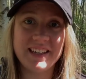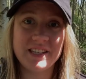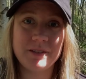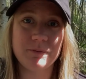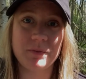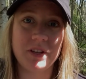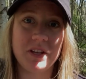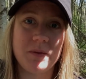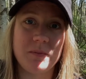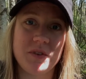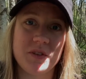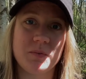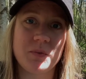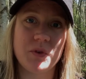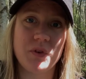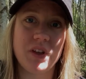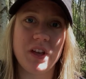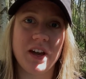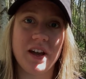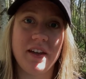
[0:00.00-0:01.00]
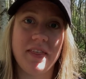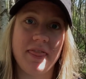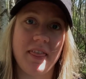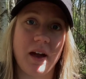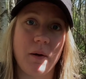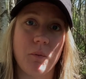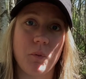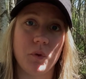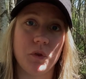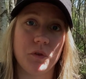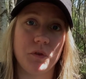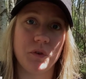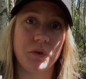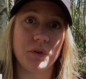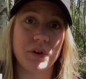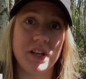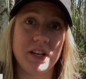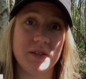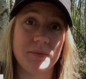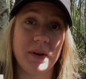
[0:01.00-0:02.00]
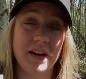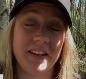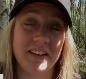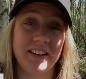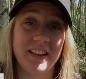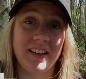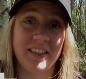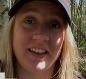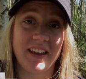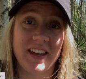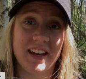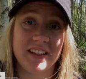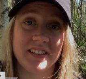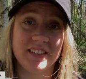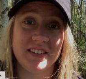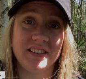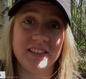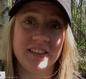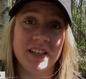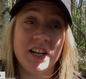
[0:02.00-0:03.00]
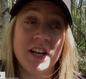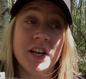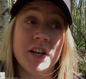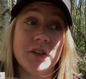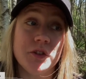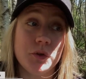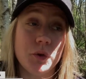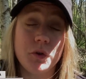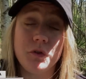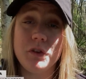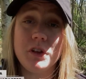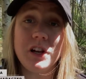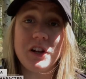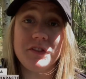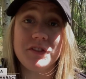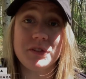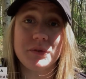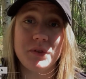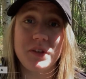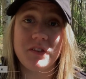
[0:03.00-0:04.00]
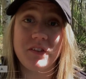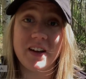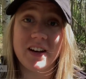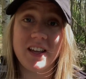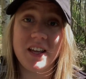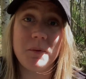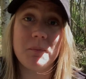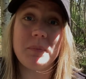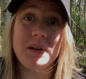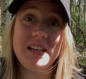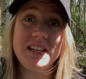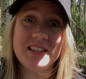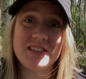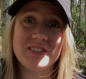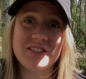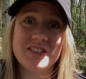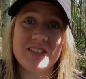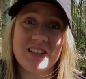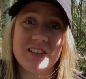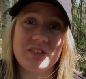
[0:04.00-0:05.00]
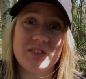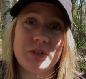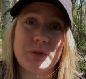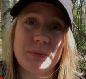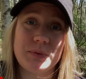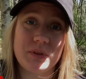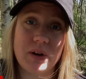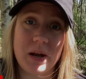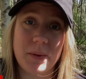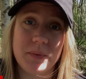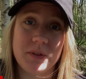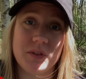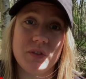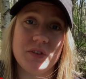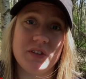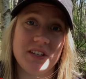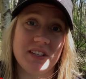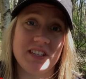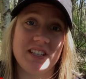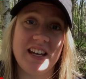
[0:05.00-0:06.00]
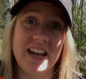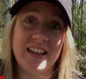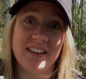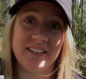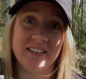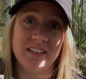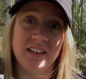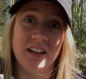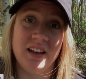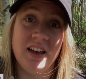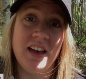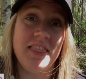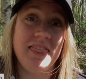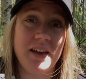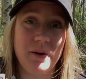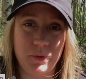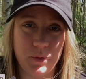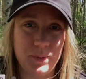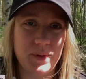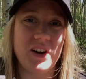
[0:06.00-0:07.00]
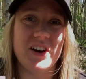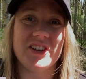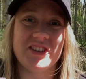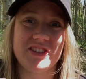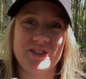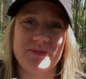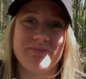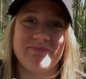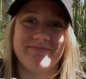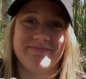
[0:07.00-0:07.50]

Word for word: My name is Maria and I'm one of the creators behind Another Character. So if you love screenwriting, please consider subscribing to this channel. That would be awesome.